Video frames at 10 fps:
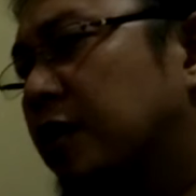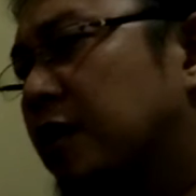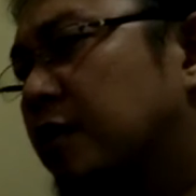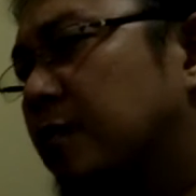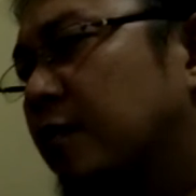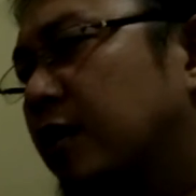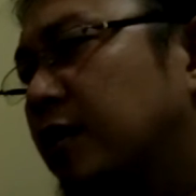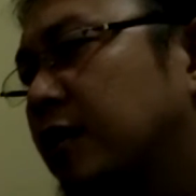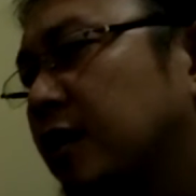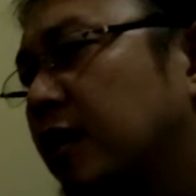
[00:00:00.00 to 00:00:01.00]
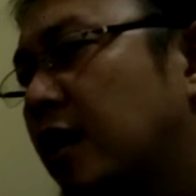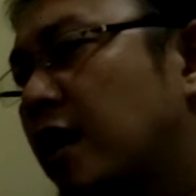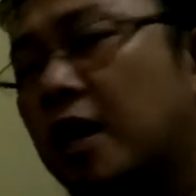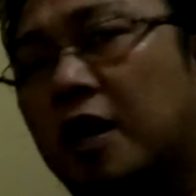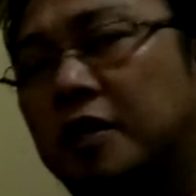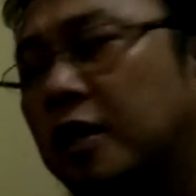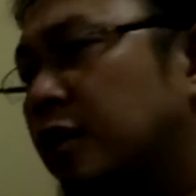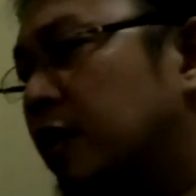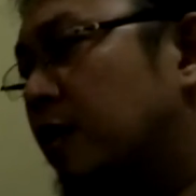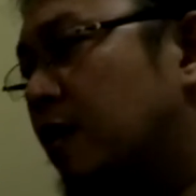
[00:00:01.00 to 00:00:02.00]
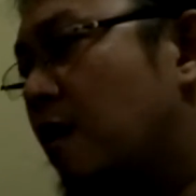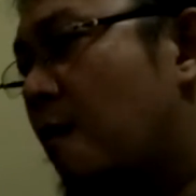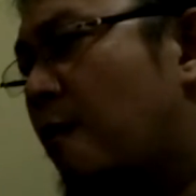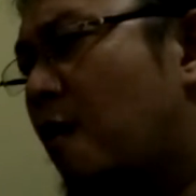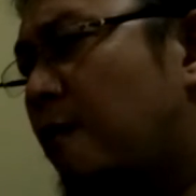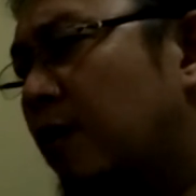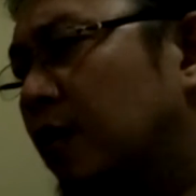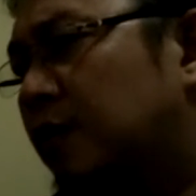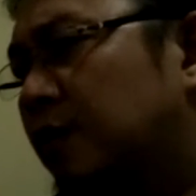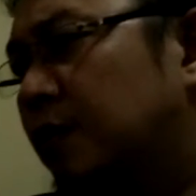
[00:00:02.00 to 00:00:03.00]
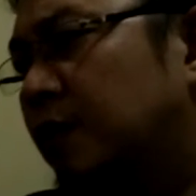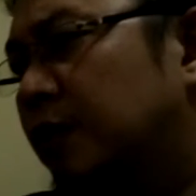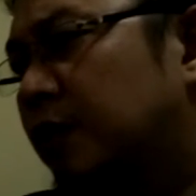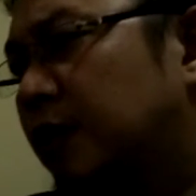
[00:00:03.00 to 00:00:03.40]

is as a model the researcher coupled to